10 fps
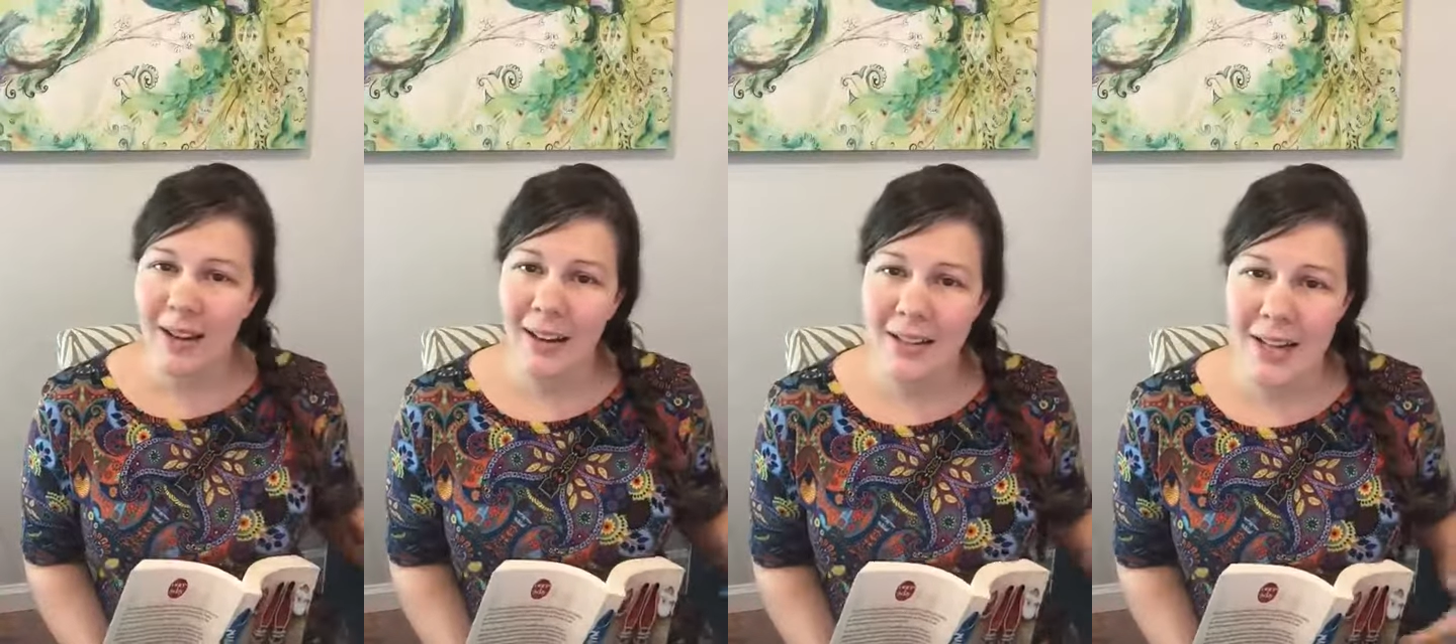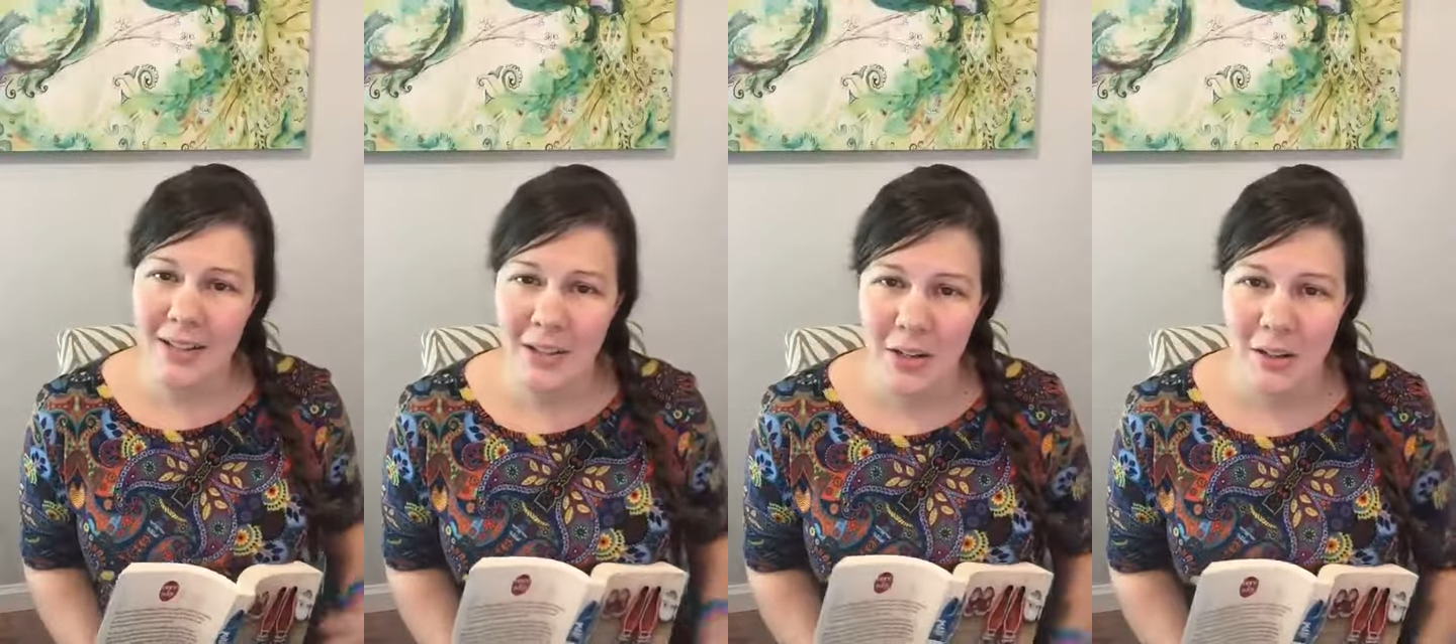I
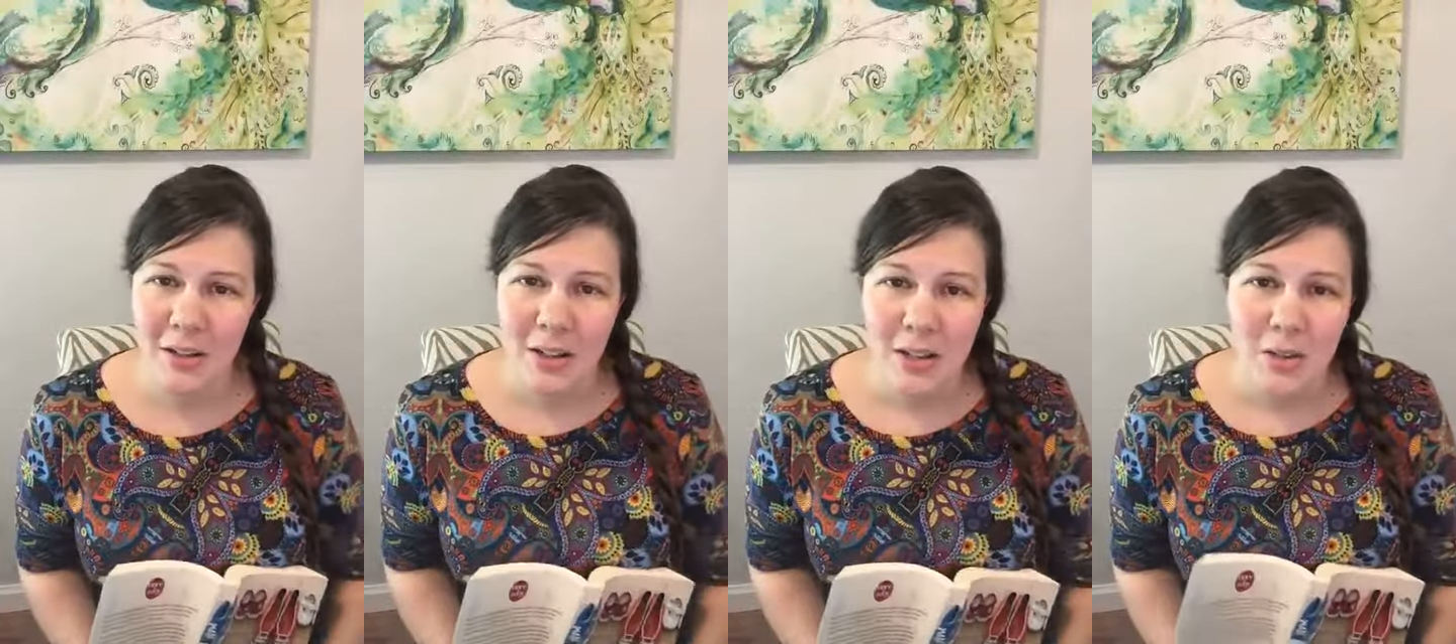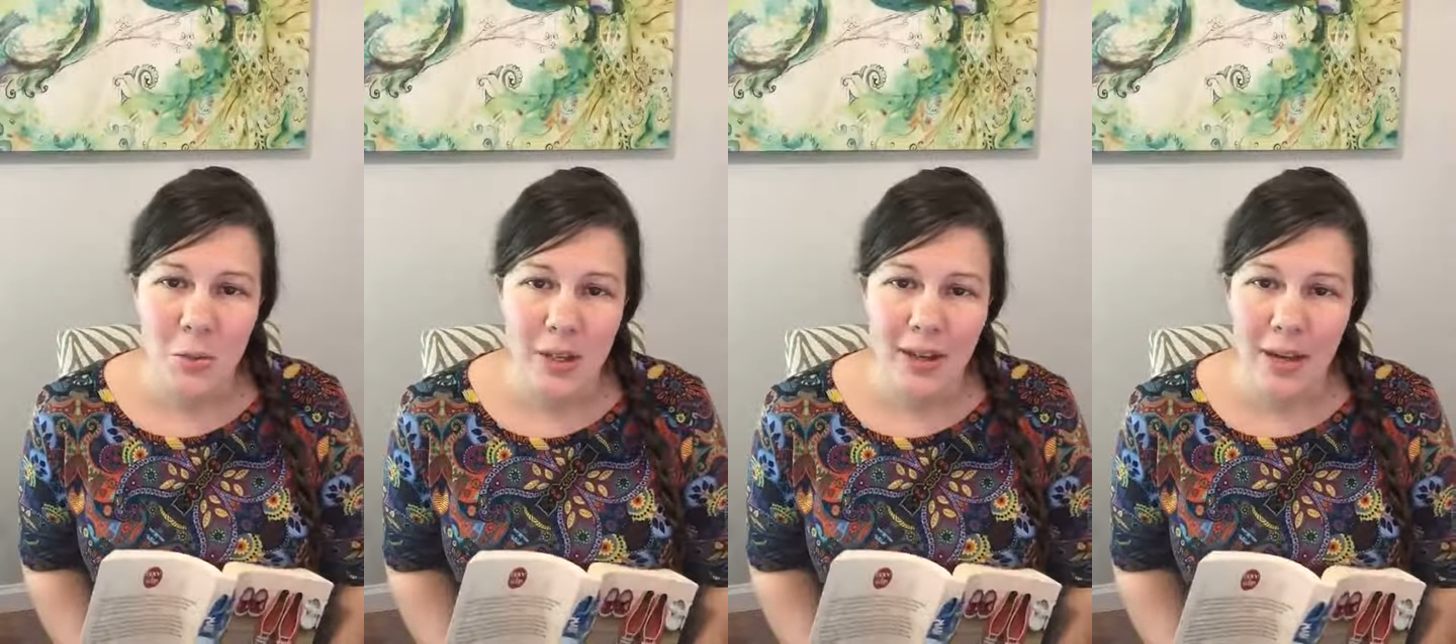contacted our
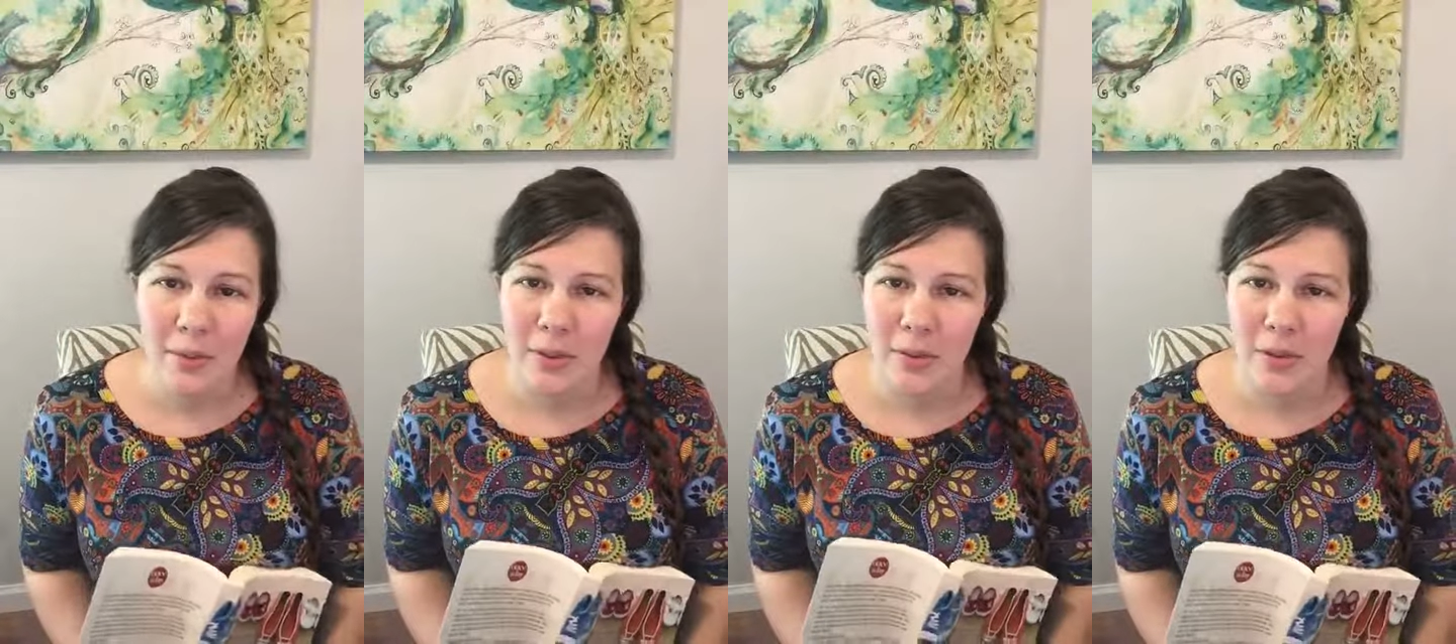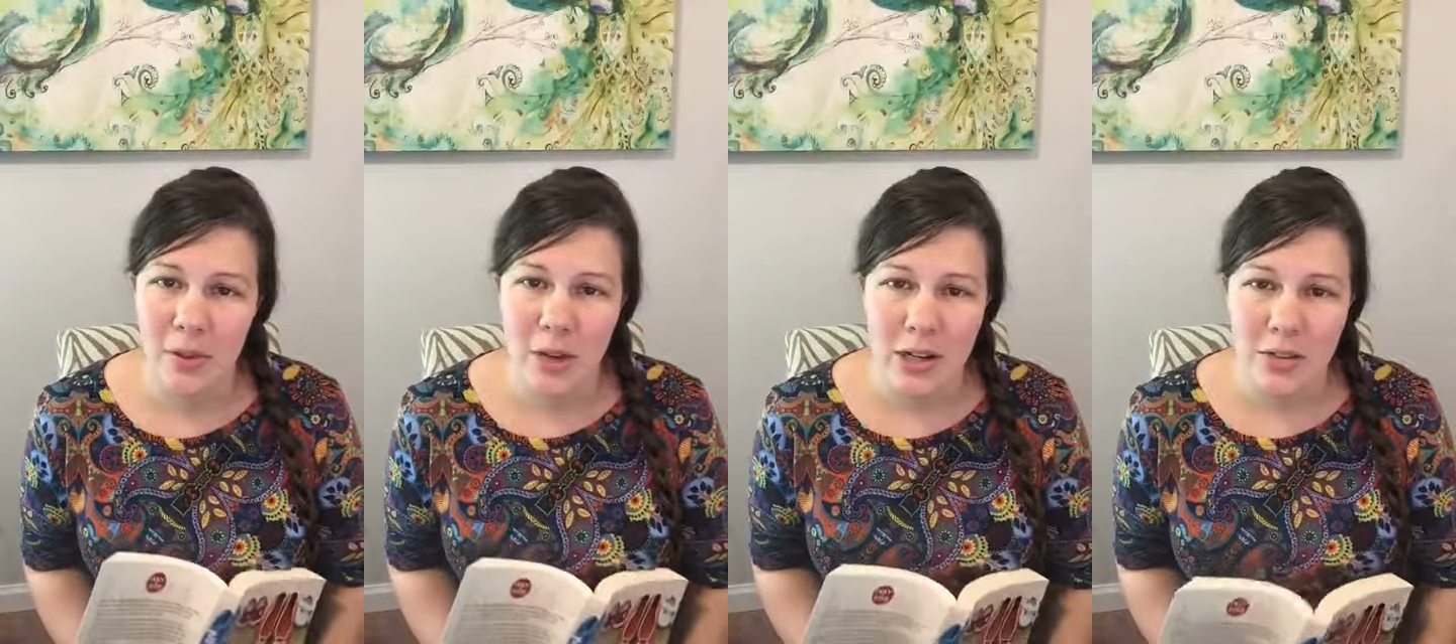sweet neighbor who's
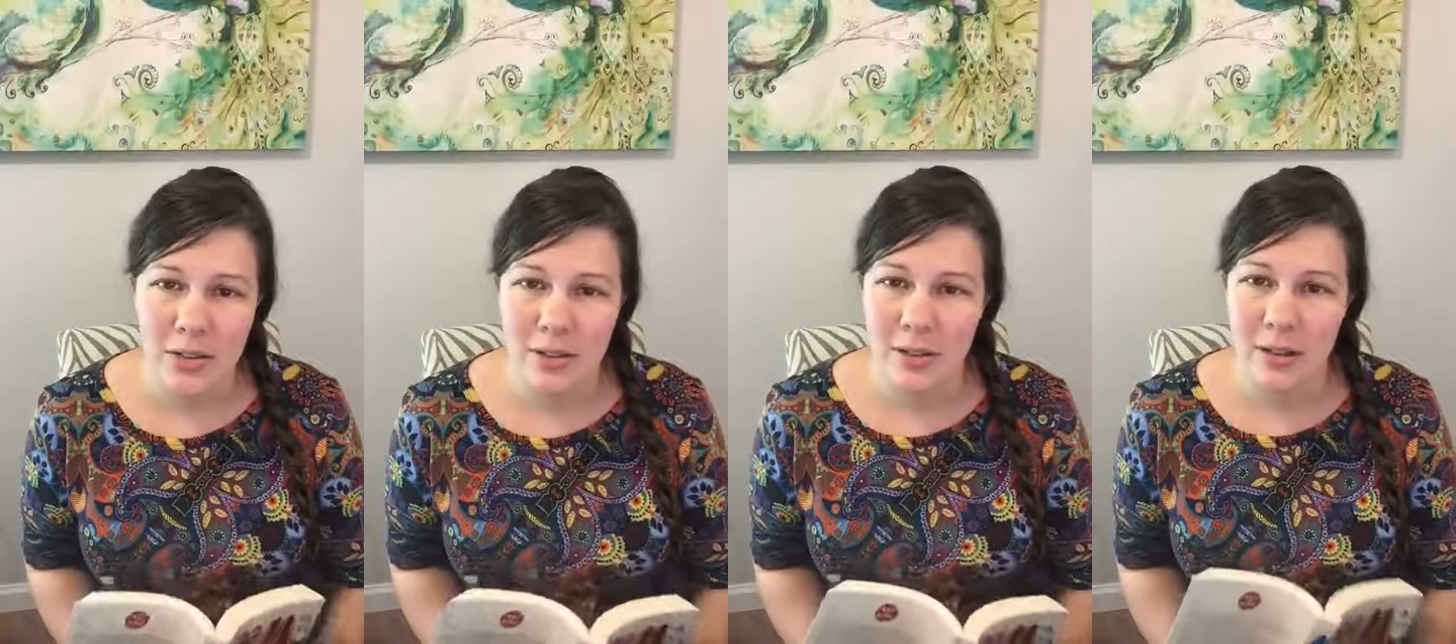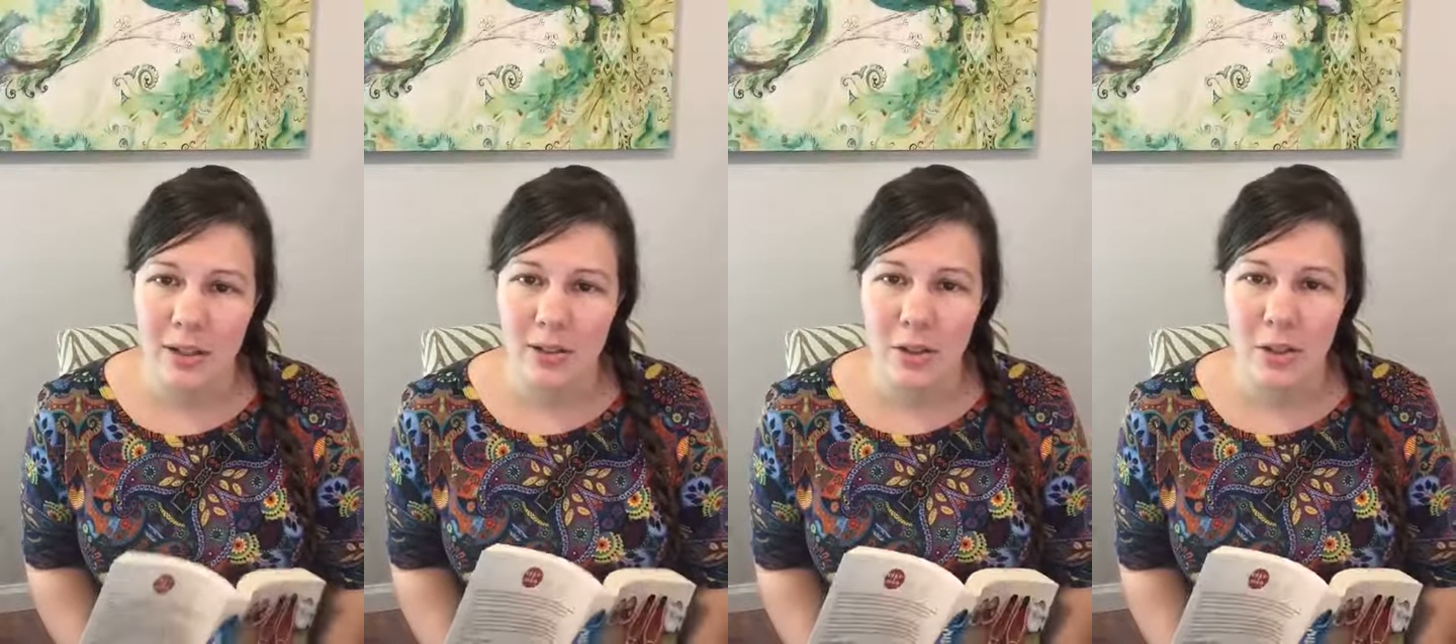so gracious
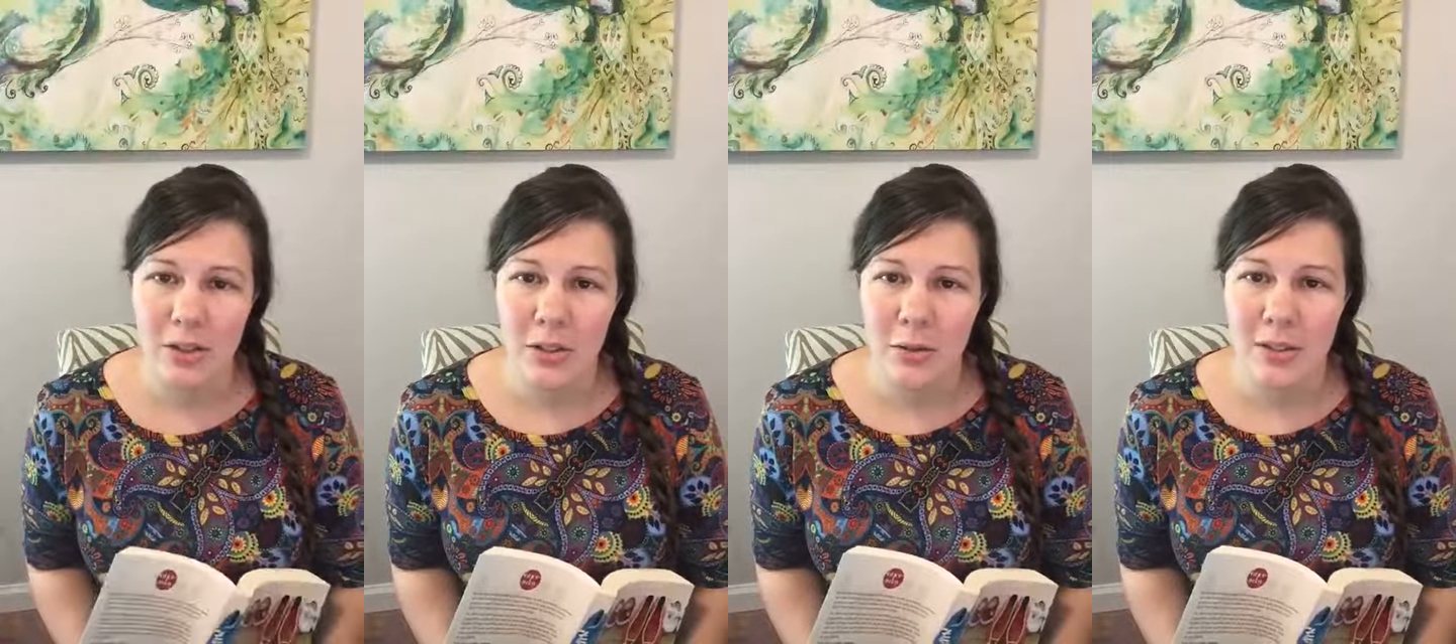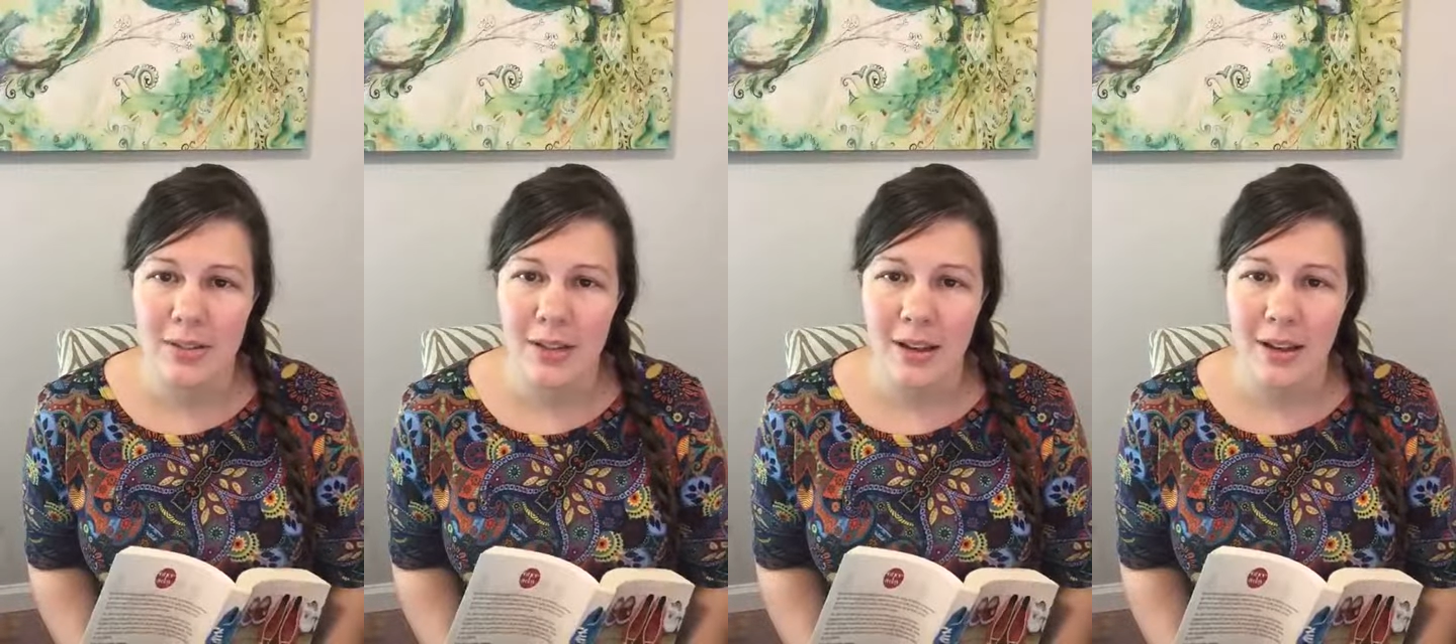and so good to
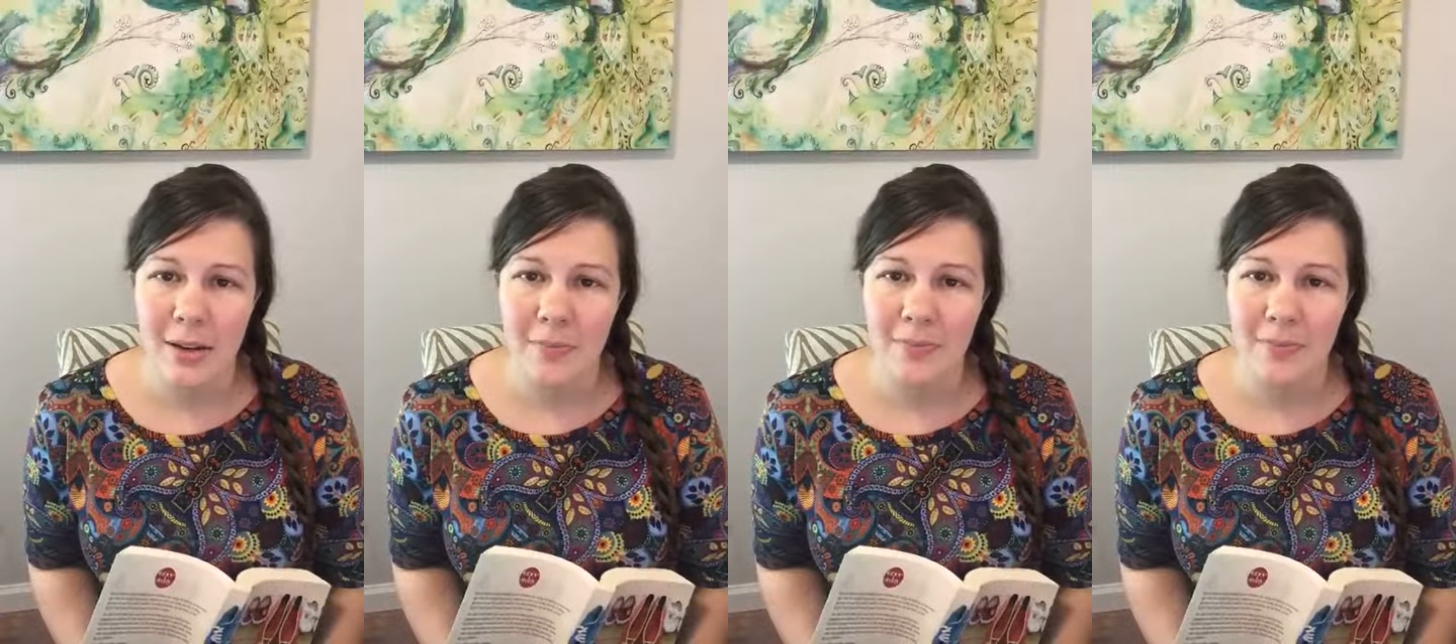us, and